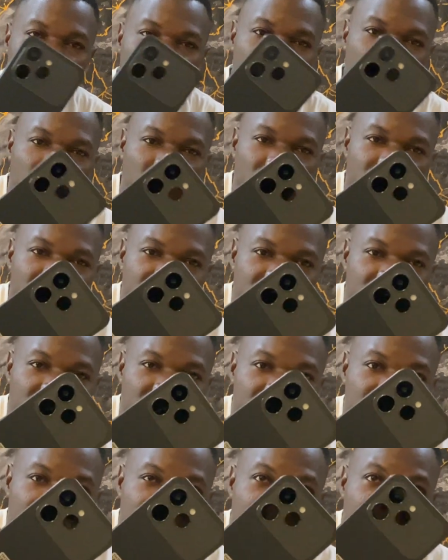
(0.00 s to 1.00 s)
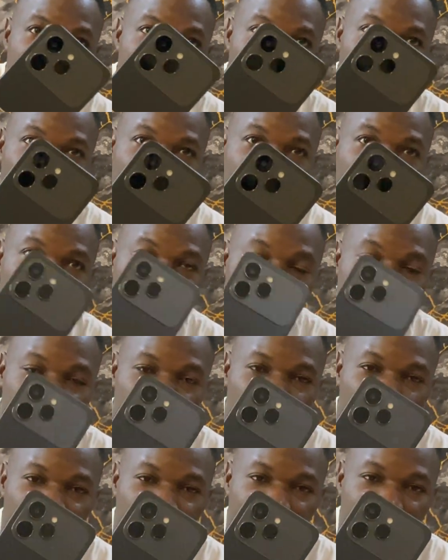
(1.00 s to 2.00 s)
you can see its design. It's
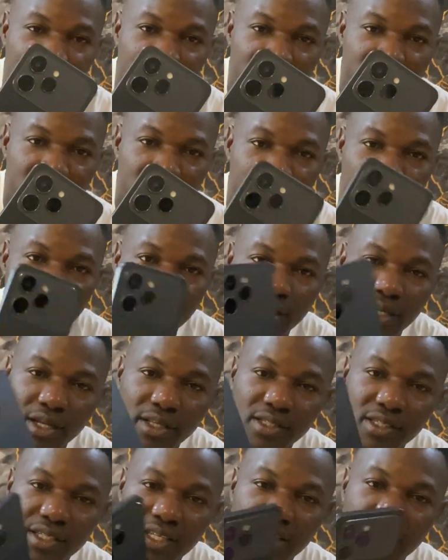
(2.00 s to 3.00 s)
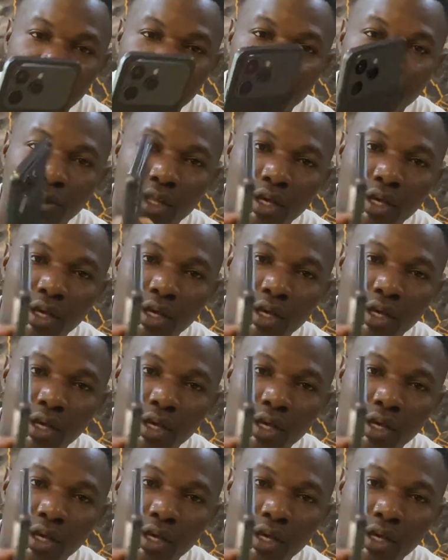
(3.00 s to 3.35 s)
very sleek, slim.